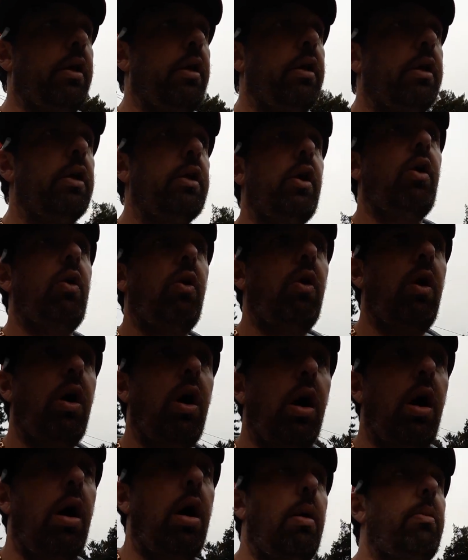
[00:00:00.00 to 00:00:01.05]
you know,
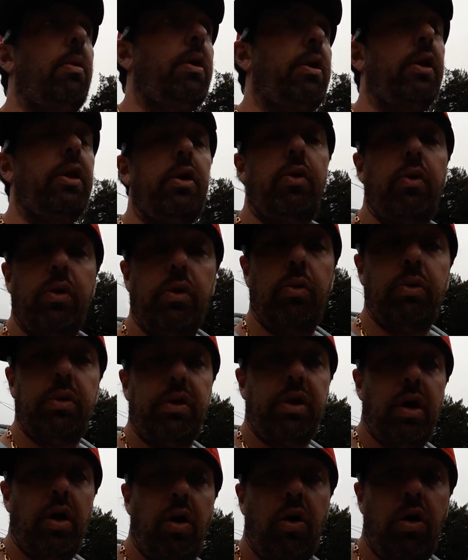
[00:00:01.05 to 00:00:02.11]
I'm not going to go into what
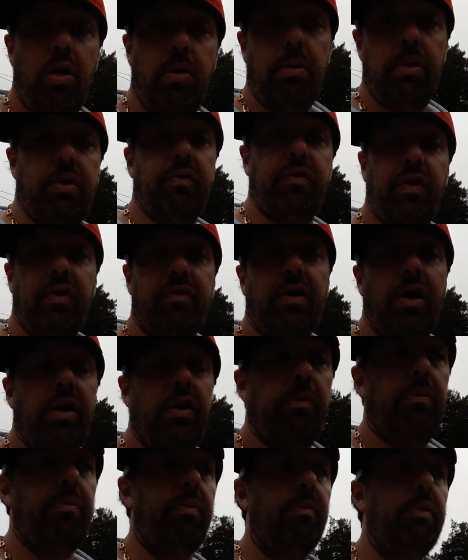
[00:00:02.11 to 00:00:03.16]
they are because that's kind
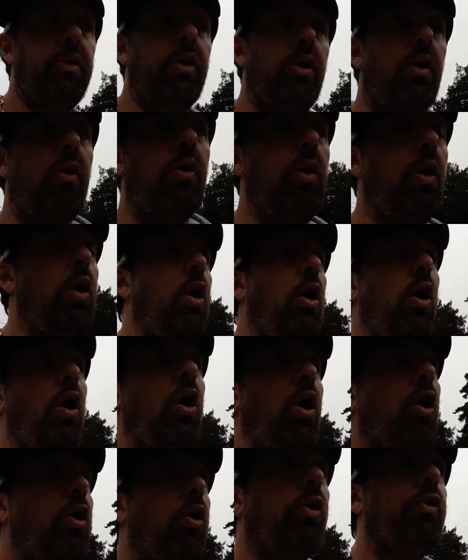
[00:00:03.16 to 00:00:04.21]
of, you know,
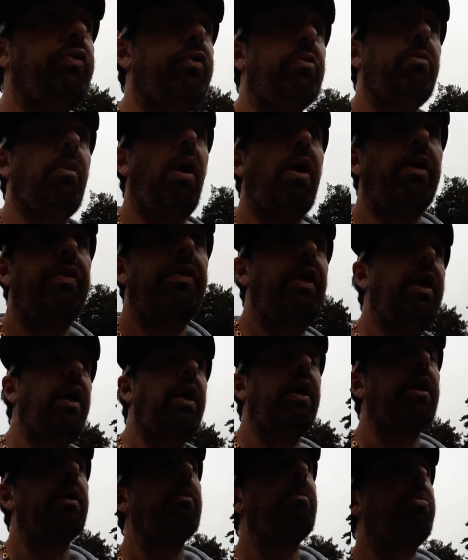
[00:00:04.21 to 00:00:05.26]
hers and my
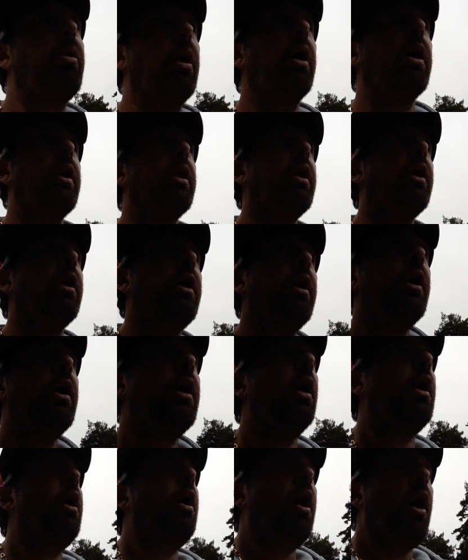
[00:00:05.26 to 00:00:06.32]
thing, but
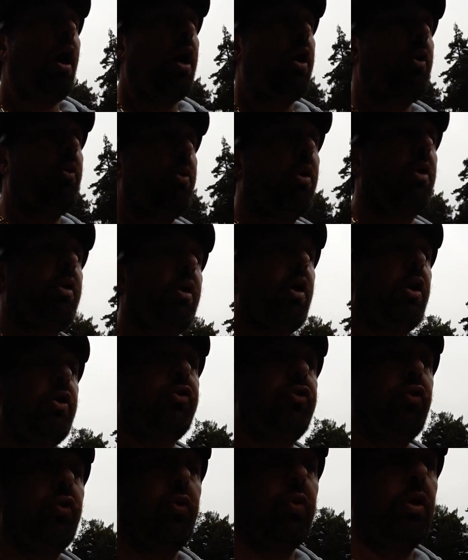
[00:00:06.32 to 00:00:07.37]
I don't wear a lot of
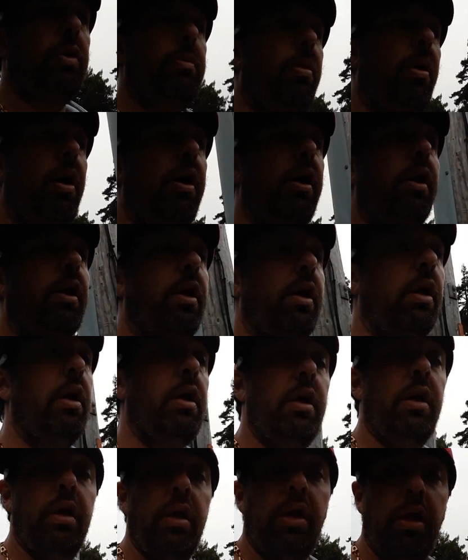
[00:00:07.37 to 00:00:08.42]
jewelry, but,
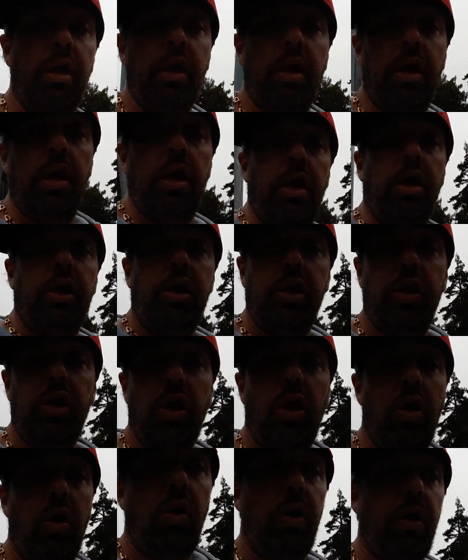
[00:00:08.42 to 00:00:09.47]
you
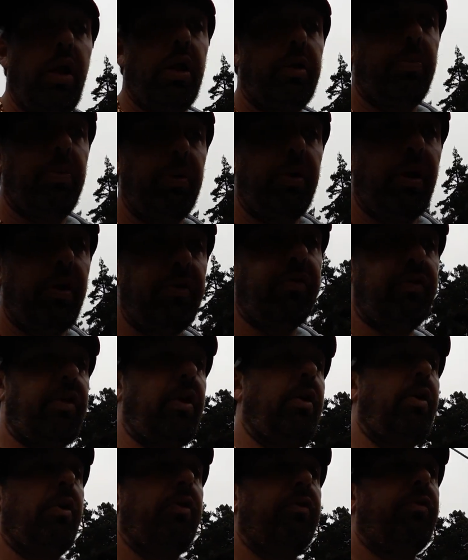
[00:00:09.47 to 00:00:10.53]
know, I like to put nice
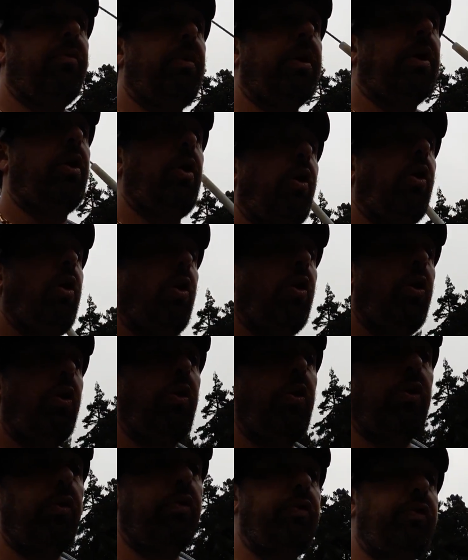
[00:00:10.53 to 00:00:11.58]
stereos in my
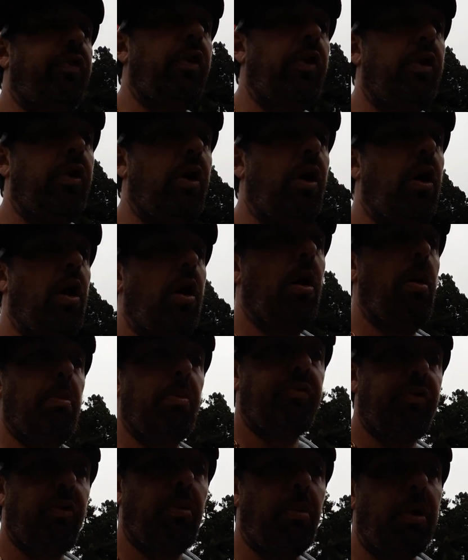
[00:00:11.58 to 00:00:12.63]
cars. Some
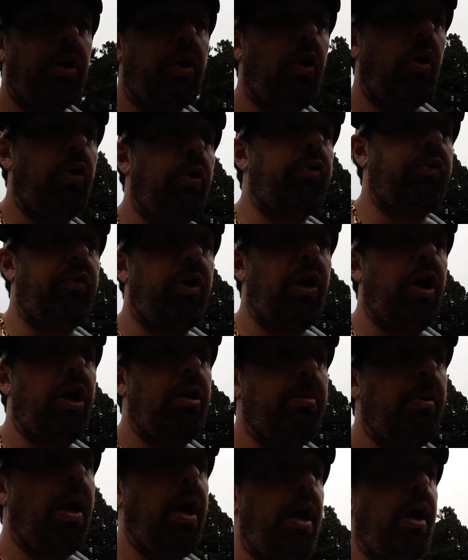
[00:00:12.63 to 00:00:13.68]
of my cars are
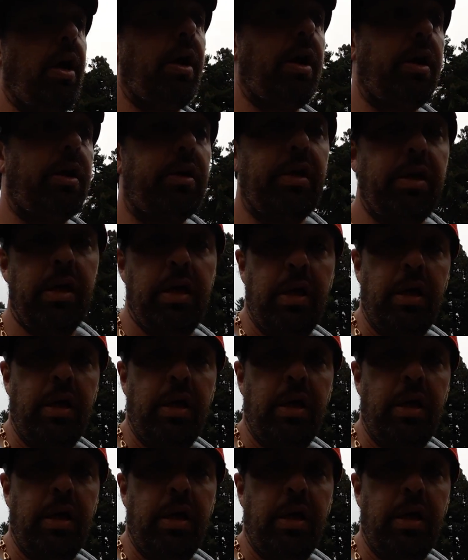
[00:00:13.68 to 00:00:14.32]
airbagged,